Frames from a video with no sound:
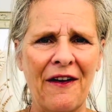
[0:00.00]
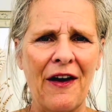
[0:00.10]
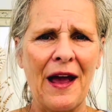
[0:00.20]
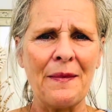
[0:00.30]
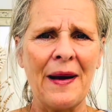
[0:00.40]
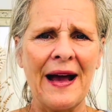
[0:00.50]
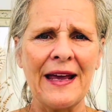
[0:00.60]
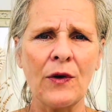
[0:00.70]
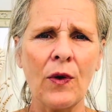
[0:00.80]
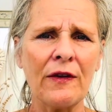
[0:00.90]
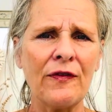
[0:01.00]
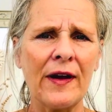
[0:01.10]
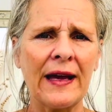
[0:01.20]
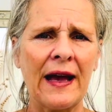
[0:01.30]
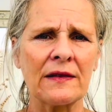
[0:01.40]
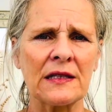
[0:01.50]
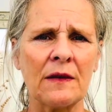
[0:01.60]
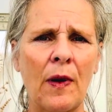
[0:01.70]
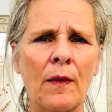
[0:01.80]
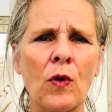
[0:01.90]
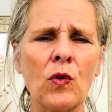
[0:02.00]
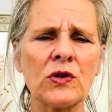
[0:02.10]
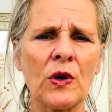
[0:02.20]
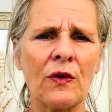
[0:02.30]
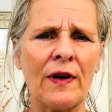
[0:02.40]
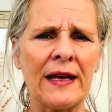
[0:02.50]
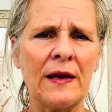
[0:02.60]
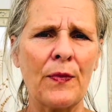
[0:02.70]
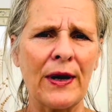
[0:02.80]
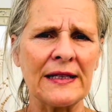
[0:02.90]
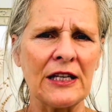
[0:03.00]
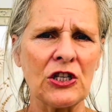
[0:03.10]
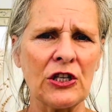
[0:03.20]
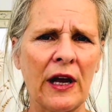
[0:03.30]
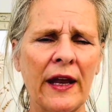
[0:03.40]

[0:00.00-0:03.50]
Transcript: I am a qualified counsellor, but I'm also a Reiki practitioner.